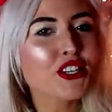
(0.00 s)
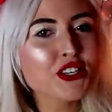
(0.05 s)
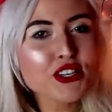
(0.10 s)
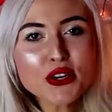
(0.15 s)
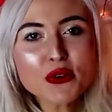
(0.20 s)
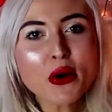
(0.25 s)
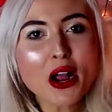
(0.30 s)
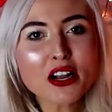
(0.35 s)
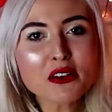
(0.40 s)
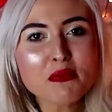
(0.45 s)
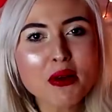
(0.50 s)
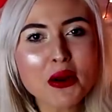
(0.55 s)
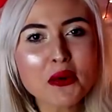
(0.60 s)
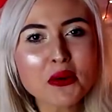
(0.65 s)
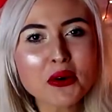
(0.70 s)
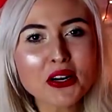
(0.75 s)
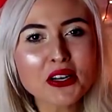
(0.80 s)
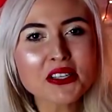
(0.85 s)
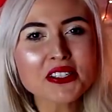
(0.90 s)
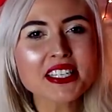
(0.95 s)
you rock my
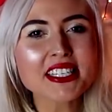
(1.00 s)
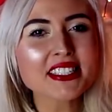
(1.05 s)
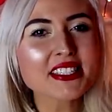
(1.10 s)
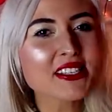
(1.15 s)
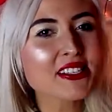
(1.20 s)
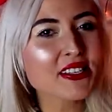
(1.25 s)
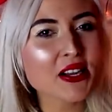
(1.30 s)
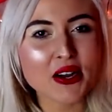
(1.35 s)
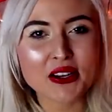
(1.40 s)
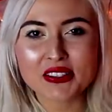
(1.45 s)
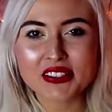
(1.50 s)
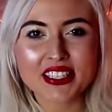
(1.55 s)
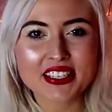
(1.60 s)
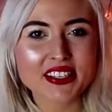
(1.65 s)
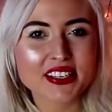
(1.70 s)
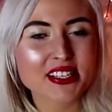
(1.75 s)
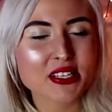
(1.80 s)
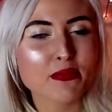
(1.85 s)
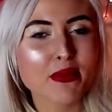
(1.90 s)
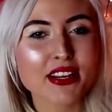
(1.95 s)
world in the song
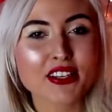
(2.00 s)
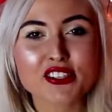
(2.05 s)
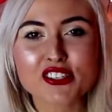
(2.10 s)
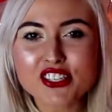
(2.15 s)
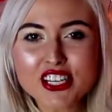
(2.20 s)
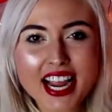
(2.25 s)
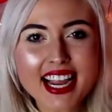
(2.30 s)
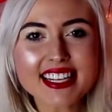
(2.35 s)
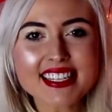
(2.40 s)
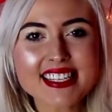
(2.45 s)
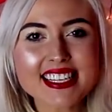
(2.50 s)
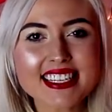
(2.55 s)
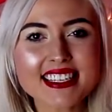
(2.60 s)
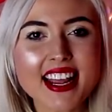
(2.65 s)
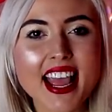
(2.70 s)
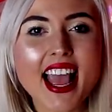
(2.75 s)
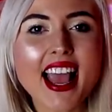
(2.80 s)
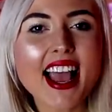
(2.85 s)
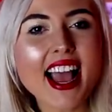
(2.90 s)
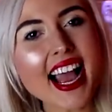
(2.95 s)
lyrics of Michael Jackson.
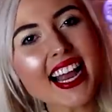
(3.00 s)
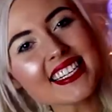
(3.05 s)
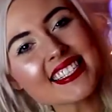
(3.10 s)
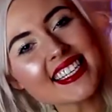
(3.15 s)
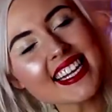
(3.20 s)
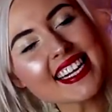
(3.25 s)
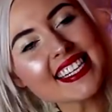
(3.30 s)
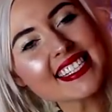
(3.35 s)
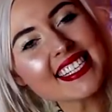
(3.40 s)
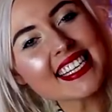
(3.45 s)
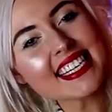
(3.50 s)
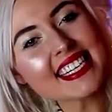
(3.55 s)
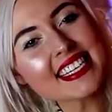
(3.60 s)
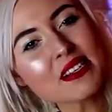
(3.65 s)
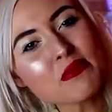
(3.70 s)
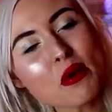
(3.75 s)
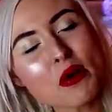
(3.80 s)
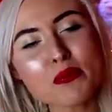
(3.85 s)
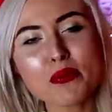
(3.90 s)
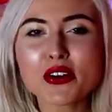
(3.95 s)
Hashtag
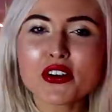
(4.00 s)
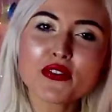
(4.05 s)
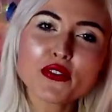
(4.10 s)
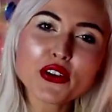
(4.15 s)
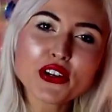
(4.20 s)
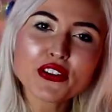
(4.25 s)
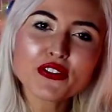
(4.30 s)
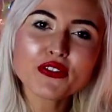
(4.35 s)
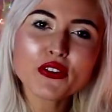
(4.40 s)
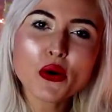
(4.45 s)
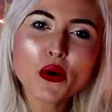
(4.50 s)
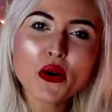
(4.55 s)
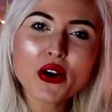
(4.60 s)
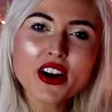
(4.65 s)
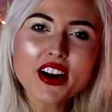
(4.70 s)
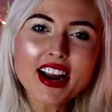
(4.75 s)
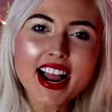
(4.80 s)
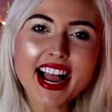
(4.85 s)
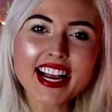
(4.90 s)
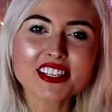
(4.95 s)
team
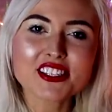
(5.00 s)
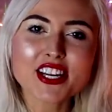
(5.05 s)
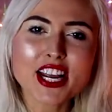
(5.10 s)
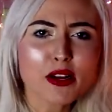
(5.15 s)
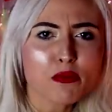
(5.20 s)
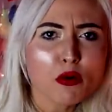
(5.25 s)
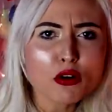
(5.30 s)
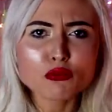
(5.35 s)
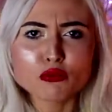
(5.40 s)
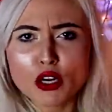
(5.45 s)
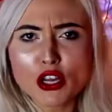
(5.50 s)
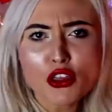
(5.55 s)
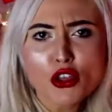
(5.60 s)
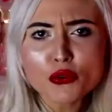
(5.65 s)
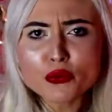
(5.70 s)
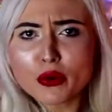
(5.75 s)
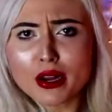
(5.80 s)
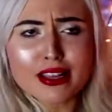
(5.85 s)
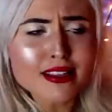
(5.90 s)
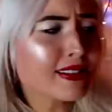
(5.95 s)
Britty44, hashtag
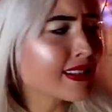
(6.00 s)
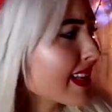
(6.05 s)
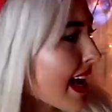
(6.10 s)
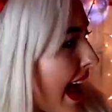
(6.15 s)
Barillarins,